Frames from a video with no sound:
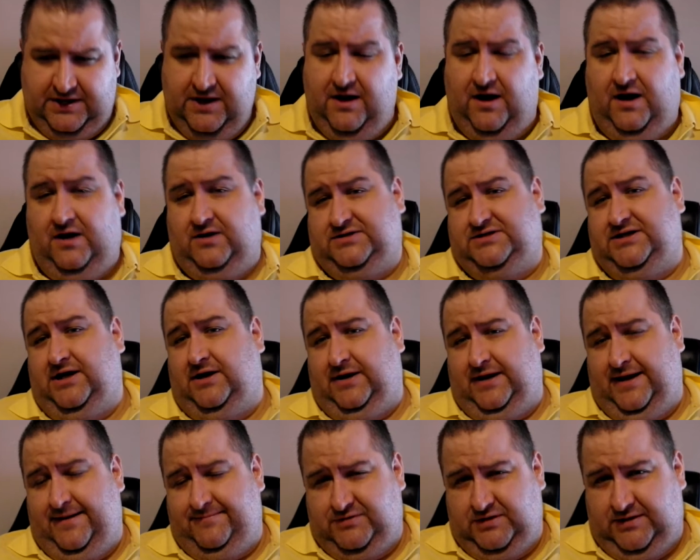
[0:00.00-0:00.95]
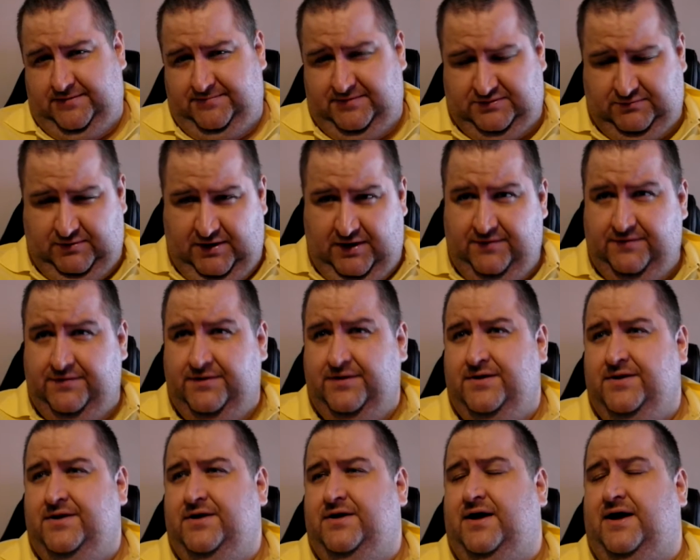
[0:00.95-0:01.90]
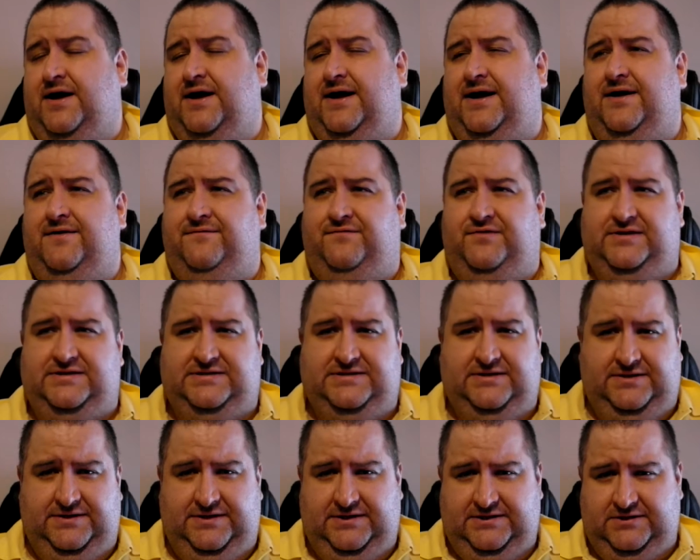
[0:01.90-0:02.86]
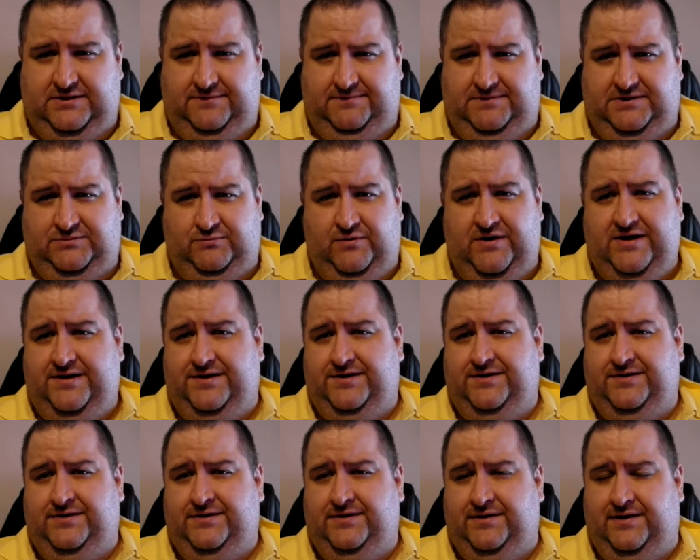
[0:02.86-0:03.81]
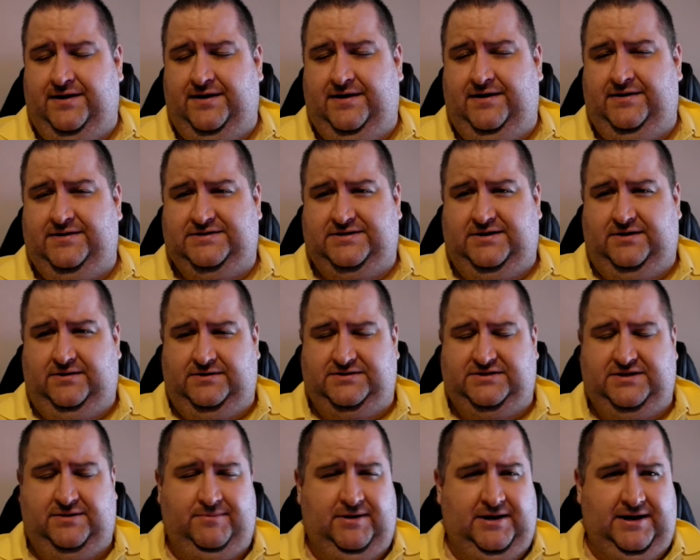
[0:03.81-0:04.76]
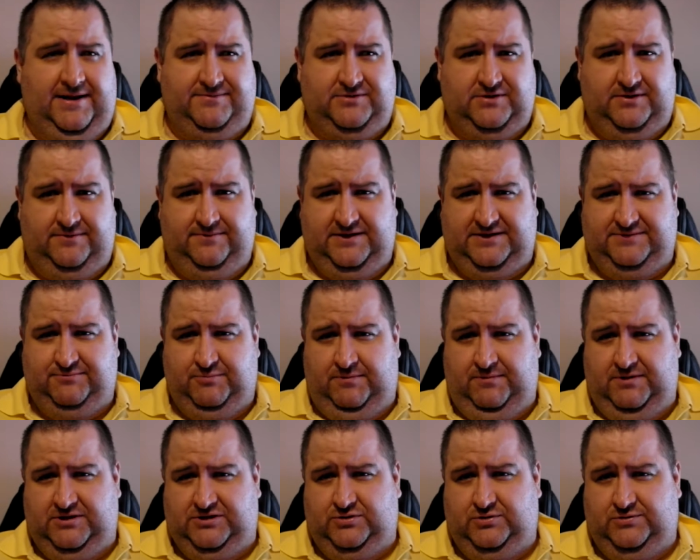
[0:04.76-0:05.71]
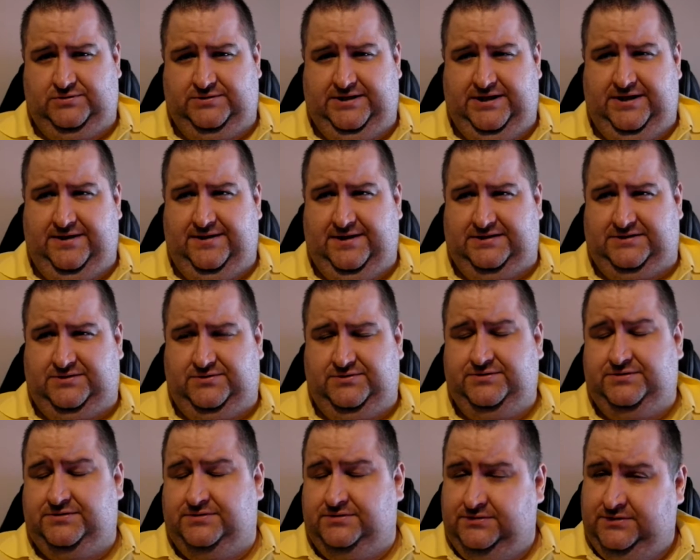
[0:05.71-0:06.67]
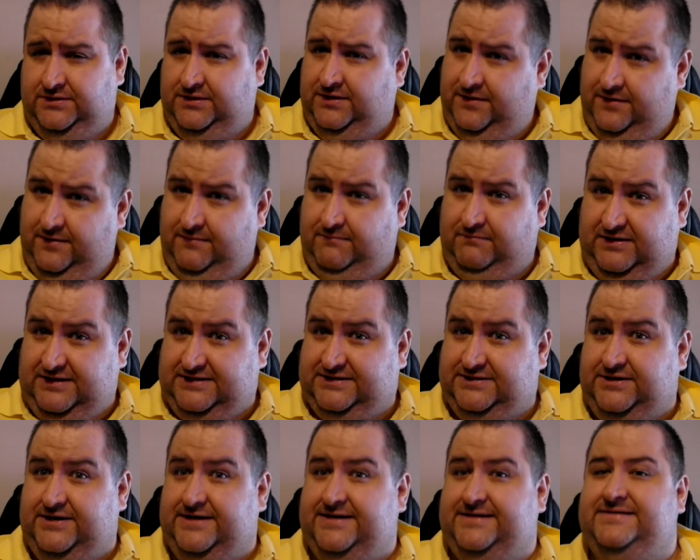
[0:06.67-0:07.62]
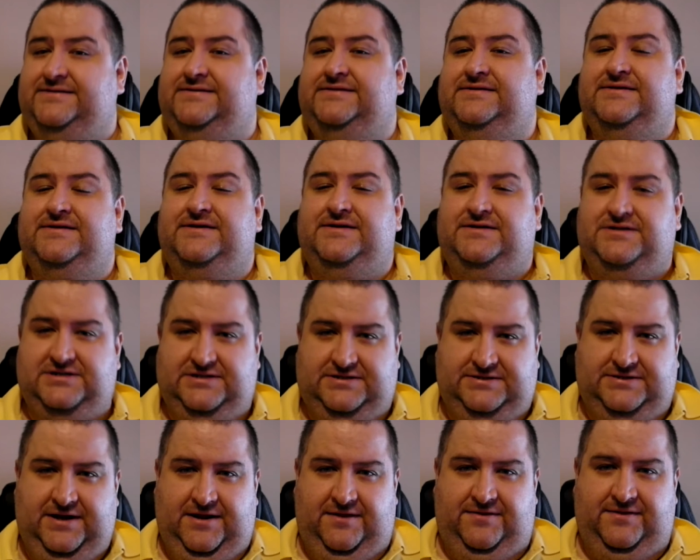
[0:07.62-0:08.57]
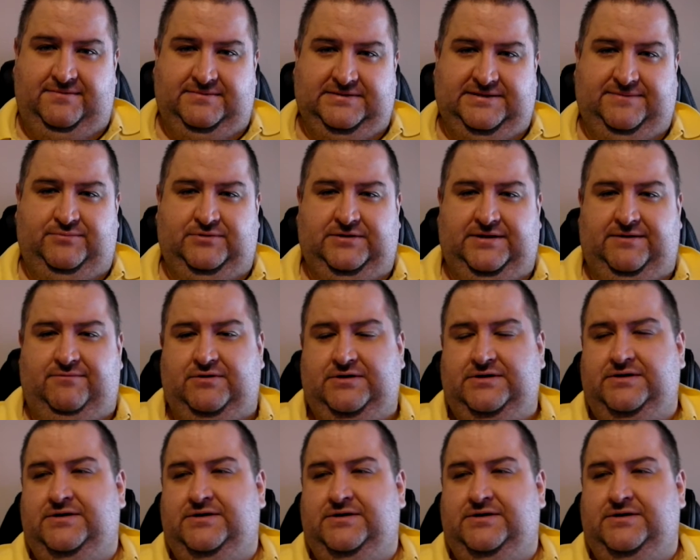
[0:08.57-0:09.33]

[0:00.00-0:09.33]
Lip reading: Oh, sold a laptop as well. Hopefully I sell the desktop this week. Sold my laptop. That's pretty much gone now. That's good. Plus side, just thumbs up on that one.